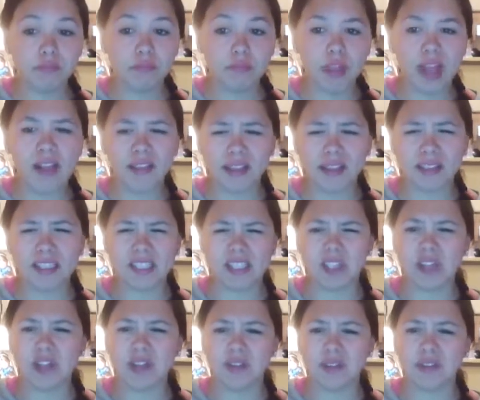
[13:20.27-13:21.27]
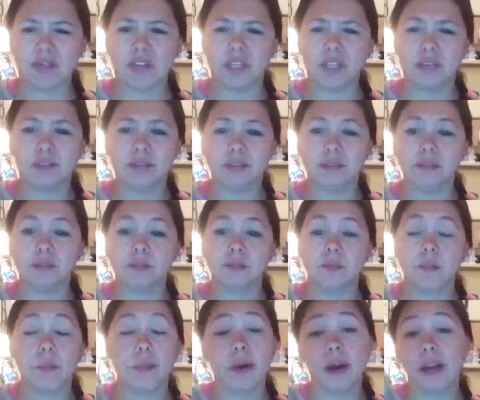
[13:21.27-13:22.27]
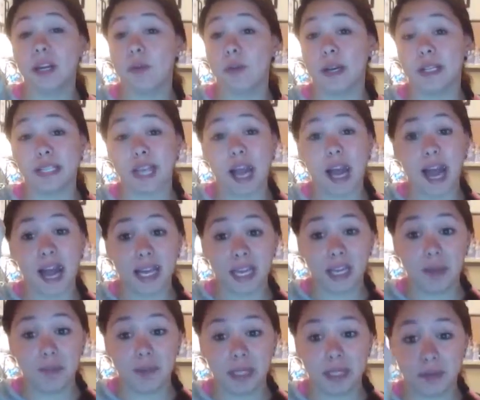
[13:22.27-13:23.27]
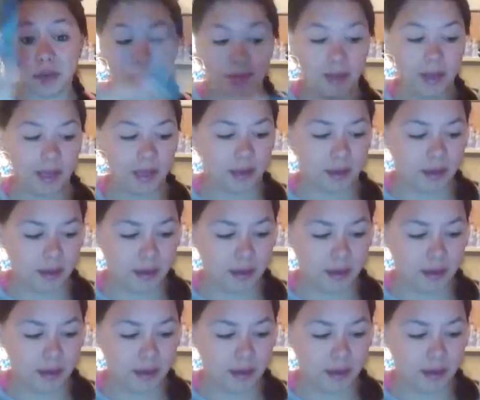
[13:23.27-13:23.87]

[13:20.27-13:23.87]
I think it's $1.50. But anyways, I keep this with me.